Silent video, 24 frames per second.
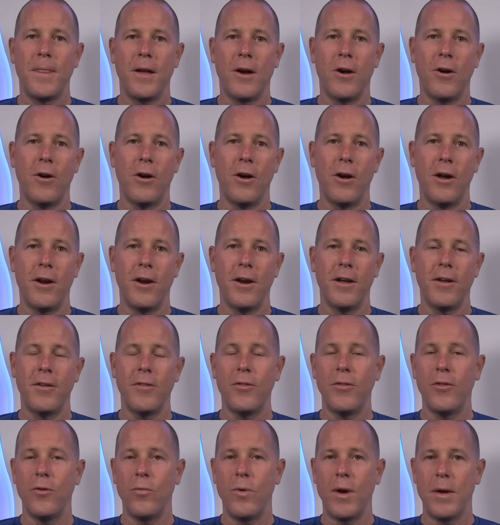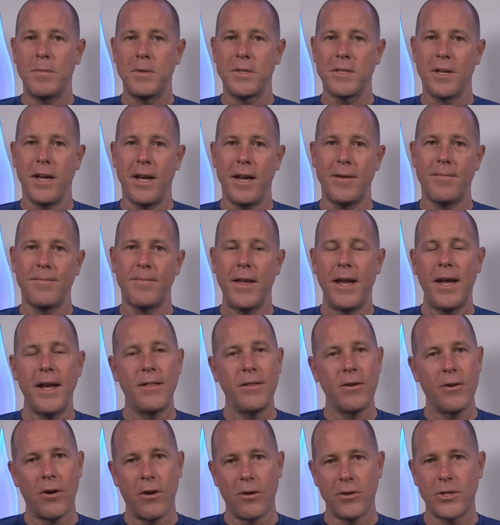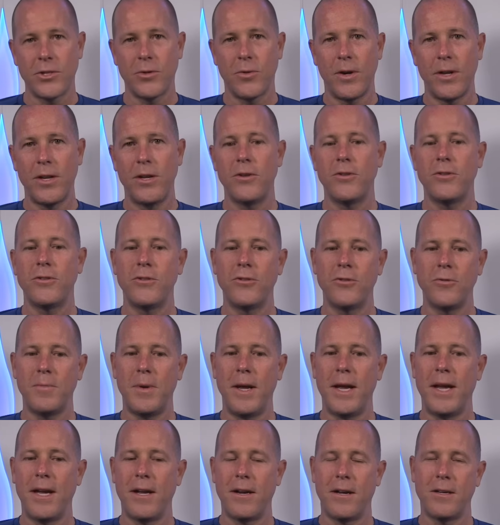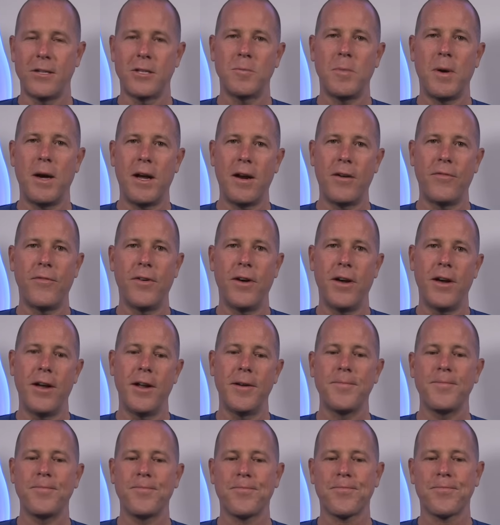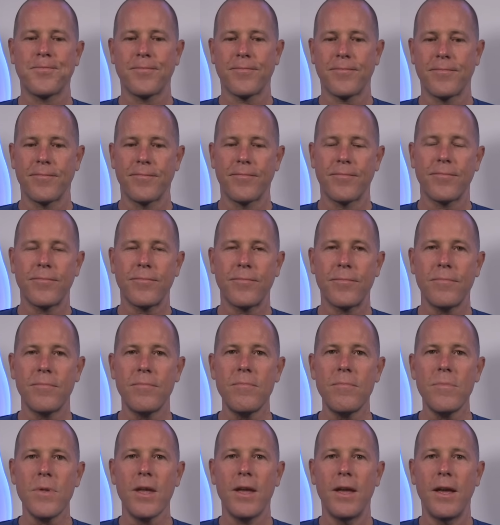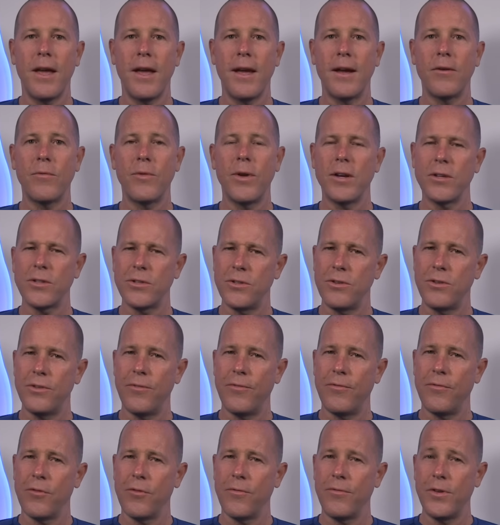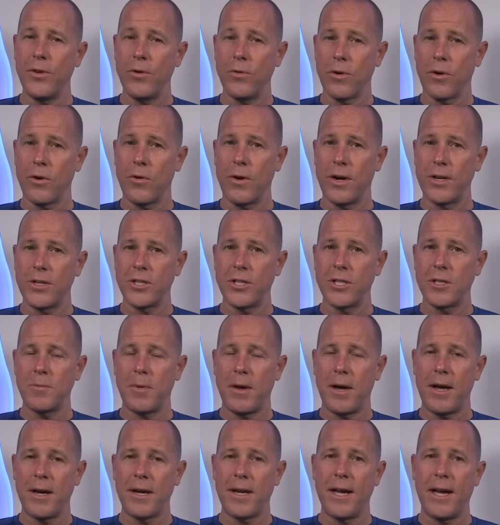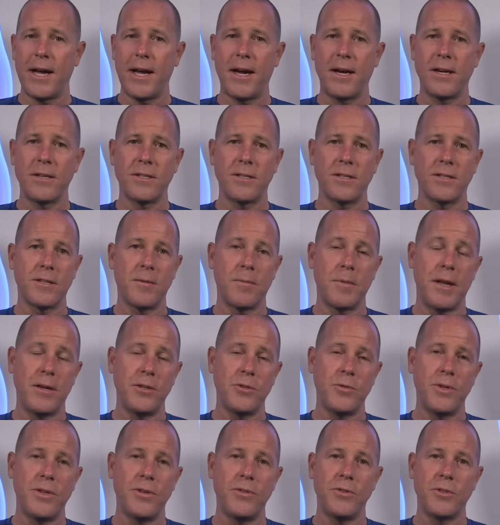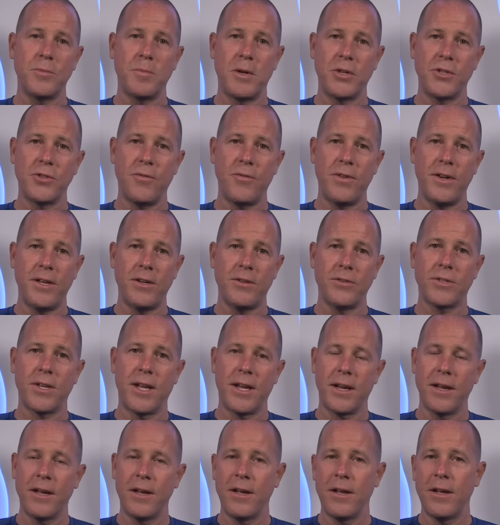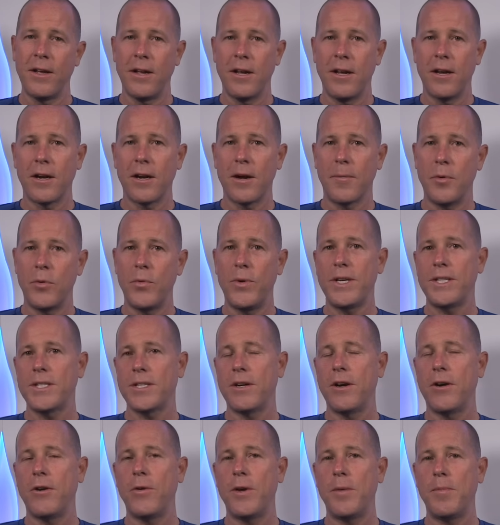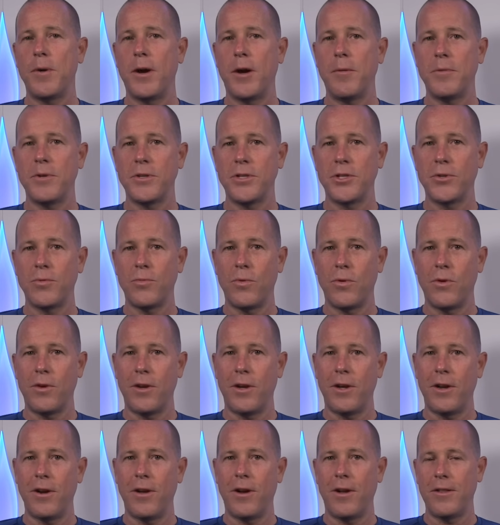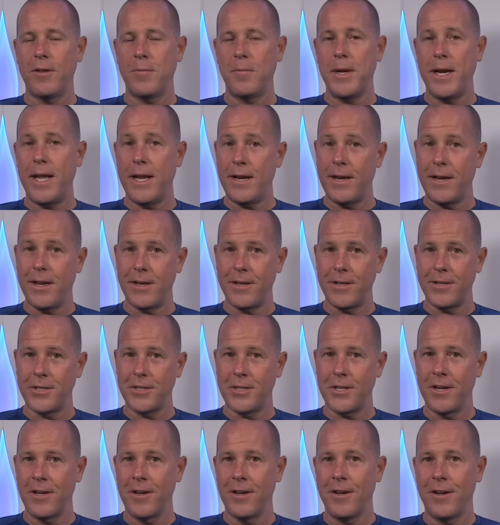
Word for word: on the website, and they're also on YouTube and on Spotify. And we also do the full viewer questions podcast, and sometimes we do special videos. Like a couple weeks ago, we published one on the Menendez